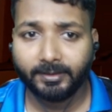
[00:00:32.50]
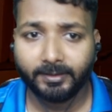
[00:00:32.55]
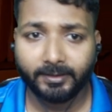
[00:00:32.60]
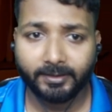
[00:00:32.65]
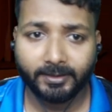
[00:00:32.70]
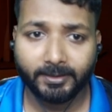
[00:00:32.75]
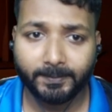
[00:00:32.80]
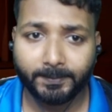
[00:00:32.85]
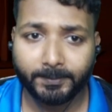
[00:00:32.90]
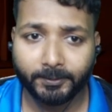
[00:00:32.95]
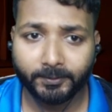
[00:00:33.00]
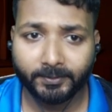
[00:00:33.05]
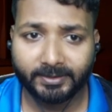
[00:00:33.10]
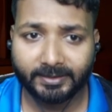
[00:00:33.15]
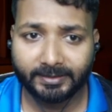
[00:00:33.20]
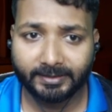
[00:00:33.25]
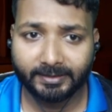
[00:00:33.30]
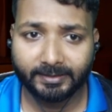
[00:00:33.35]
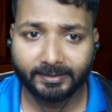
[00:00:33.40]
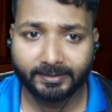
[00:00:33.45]
if you
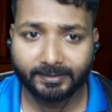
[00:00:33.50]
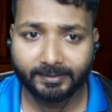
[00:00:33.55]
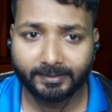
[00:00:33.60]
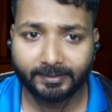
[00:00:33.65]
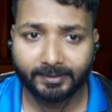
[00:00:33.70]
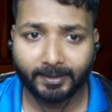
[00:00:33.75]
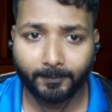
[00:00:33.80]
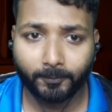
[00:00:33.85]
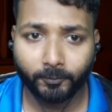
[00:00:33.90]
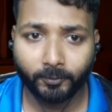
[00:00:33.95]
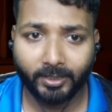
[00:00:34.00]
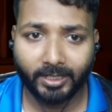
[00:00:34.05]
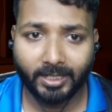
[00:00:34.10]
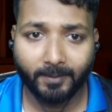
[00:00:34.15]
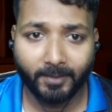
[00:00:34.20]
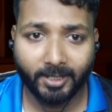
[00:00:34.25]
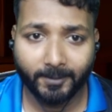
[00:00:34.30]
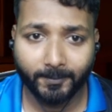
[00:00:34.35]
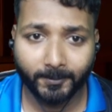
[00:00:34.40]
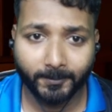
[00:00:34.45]
see
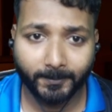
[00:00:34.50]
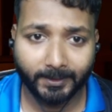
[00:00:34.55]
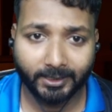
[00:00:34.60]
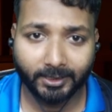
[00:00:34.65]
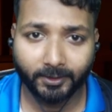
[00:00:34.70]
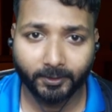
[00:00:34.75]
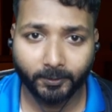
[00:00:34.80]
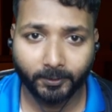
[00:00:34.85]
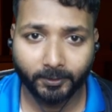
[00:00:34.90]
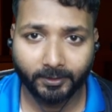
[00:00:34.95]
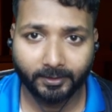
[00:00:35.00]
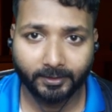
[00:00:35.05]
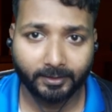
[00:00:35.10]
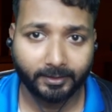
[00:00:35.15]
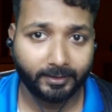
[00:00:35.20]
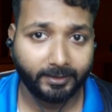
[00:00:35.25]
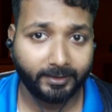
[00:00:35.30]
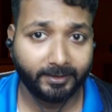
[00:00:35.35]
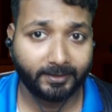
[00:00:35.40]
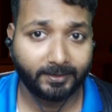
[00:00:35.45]
WMI provider host,
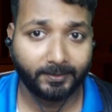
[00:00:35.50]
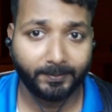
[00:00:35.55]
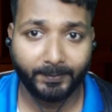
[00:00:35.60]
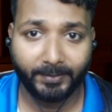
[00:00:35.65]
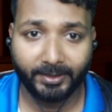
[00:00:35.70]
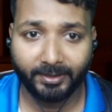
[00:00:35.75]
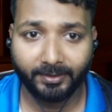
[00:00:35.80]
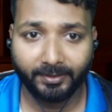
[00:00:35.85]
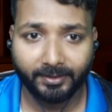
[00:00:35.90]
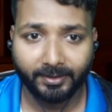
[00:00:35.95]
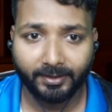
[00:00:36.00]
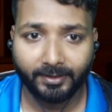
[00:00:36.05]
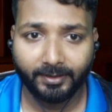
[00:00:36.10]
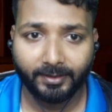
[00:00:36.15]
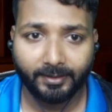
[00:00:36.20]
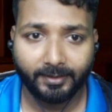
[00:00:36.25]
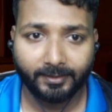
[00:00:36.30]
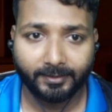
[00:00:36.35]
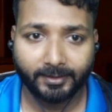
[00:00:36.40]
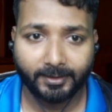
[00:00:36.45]
it's mean
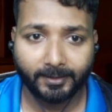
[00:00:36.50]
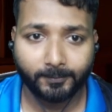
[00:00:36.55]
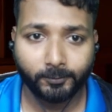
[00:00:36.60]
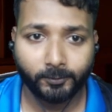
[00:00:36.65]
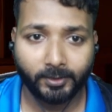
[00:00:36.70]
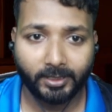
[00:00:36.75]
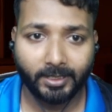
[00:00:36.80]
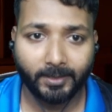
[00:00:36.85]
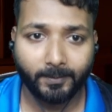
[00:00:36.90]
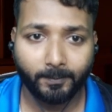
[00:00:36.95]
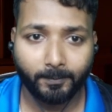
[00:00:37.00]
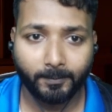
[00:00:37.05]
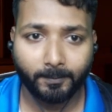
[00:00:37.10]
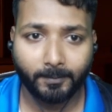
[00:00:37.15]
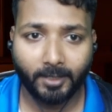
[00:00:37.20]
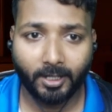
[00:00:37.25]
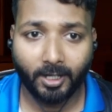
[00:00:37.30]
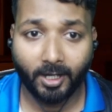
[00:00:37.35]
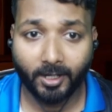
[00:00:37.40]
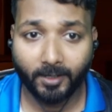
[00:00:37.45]

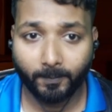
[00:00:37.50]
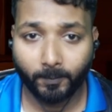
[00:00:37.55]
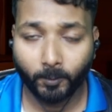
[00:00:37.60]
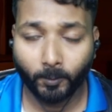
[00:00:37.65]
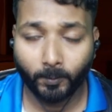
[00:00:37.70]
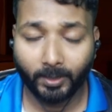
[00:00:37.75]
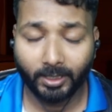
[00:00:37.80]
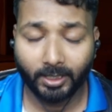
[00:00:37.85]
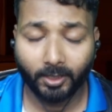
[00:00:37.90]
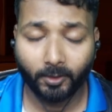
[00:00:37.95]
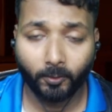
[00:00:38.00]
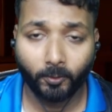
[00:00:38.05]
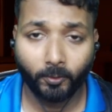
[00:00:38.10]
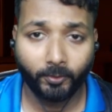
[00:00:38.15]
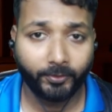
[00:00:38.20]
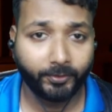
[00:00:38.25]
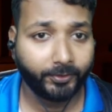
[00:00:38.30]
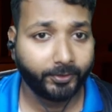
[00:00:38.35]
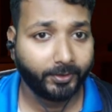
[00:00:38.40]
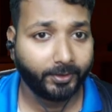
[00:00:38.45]
WMI provider
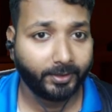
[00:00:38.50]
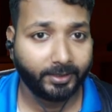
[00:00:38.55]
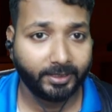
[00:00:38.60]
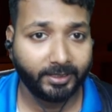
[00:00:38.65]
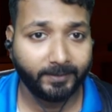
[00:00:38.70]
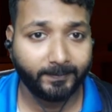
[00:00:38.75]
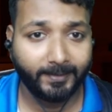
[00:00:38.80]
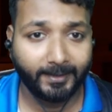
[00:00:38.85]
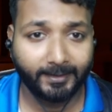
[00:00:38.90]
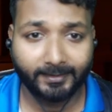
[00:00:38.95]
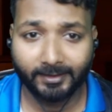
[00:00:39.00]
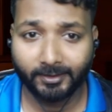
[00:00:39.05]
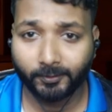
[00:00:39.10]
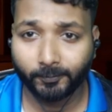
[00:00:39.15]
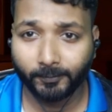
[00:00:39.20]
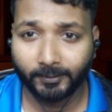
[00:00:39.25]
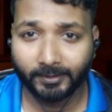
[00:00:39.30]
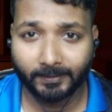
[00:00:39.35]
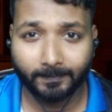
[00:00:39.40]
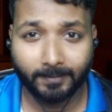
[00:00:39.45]
host infected
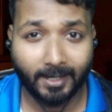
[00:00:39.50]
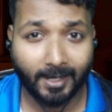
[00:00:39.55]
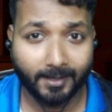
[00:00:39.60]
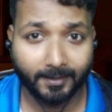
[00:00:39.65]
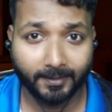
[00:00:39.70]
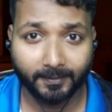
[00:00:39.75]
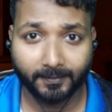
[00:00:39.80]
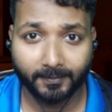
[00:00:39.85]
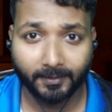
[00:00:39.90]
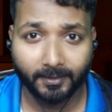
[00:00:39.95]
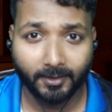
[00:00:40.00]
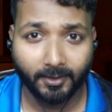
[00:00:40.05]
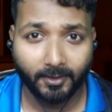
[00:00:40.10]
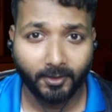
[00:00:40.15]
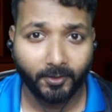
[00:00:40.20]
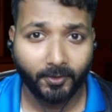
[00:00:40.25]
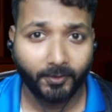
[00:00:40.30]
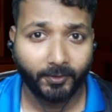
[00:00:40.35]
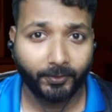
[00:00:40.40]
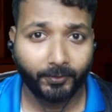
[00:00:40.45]
with virus.
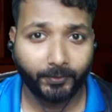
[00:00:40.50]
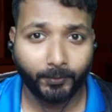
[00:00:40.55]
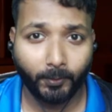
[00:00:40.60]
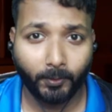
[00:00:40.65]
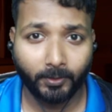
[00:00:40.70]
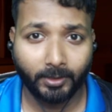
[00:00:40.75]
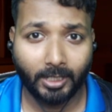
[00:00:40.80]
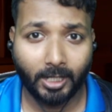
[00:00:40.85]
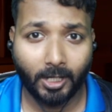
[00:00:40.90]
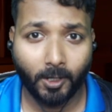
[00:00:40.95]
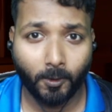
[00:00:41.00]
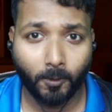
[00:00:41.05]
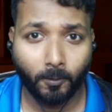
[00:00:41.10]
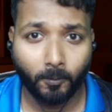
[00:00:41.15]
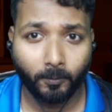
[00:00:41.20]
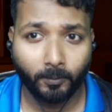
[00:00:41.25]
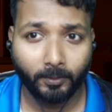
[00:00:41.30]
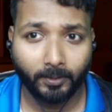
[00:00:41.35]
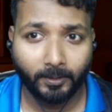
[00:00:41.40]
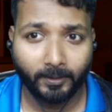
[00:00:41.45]
So
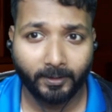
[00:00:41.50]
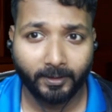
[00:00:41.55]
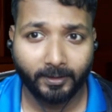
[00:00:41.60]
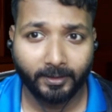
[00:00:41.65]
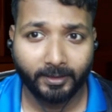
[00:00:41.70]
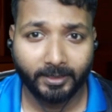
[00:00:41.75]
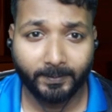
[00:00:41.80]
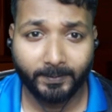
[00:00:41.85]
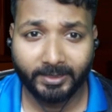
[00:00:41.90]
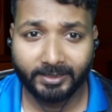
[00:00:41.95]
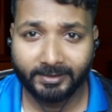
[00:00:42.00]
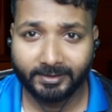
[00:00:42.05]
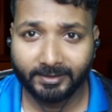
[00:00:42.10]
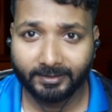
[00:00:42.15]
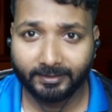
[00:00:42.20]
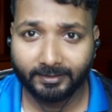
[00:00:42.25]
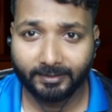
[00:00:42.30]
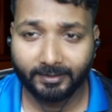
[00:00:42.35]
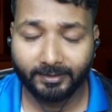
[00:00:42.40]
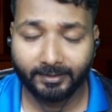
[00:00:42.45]
now
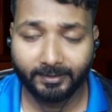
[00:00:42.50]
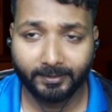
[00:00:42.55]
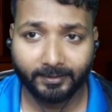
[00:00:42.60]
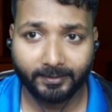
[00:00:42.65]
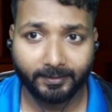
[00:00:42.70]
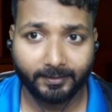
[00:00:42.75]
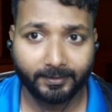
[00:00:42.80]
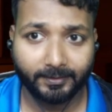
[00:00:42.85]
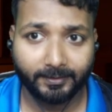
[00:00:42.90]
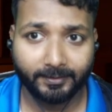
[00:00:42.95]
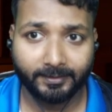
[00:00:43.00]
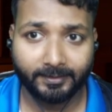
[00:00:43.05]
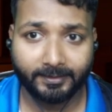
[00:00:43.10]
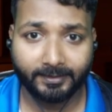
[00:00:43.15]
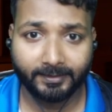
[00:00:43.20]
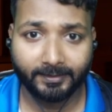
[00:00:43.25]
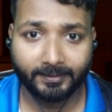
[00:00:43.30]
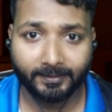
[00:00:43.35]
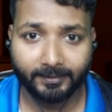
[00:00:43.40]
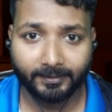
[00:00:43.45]
immediately
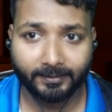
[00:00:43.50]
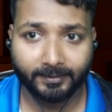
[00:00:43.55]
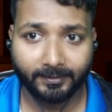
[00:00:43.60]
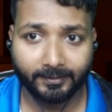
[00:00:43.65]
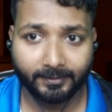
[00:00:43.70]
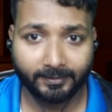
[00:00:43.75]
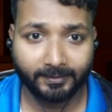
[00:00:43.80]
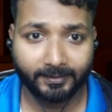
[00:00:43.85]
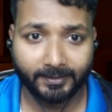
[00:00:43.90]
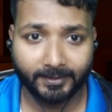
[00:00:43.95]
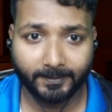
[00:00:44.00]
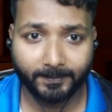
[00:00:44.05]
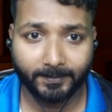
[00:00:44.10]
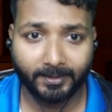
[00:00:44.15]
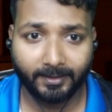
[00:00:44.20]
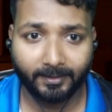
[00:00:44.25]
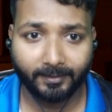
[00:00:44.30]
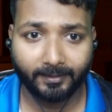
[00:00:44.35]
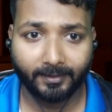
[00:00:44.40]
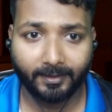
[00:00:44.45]

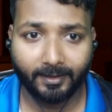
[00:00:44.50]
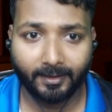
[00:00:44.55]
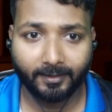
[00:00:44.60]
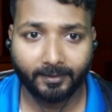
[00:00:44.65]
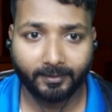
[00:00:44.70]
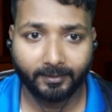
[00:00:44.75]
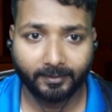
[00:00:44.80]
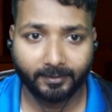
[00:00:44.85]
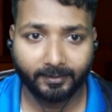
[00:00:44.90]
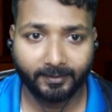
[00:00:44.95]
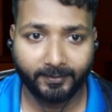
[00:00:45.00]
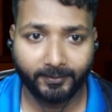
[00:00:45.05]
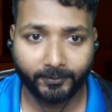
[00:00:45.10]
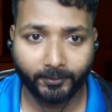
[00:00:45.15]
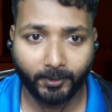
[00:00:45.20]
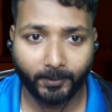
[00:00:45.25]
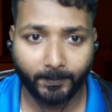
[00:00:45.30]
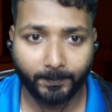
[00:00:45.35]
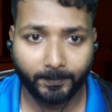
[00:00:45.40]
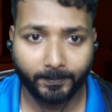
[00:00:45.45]
disable and
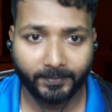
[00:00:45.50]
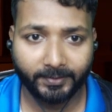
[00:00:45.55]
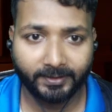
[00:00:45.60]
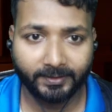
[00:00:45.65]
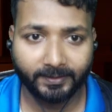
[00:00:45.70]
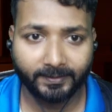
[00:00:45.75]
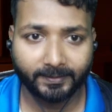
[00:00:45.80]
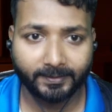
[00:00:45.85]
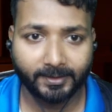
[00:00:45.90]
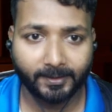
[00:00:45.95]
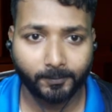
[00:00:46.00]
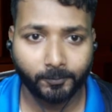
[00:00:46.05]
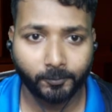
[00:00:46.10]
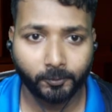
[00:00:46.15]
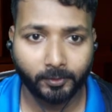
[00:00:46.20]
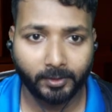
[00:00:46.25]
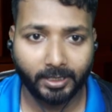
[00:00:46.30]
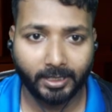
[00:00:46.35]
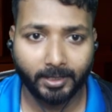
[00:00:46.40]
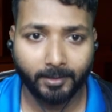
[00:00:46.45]
stop this
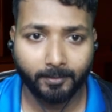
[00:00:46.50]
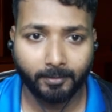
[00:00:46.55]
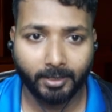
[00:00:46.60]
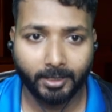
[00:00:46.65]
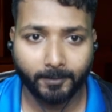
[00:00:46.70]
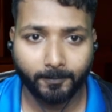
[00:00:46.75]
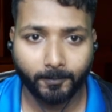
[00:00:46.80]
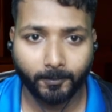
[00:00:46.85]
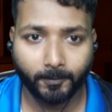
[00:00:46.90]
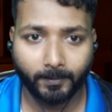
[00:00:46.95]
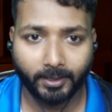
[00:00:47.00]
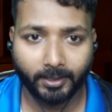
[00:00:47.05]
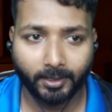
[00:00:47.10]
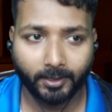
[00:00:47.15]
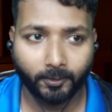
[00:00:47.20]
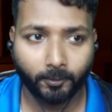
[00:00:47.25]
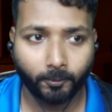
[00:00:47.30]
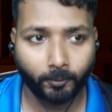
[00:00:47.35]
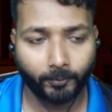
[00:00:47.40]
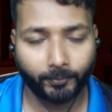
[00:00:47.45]
WMI provider
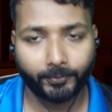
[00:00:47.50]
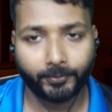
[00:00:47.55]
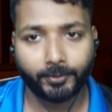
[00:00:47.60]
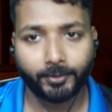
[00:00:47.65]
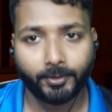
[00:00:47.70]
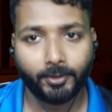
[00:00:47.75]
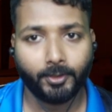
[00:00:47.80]
host.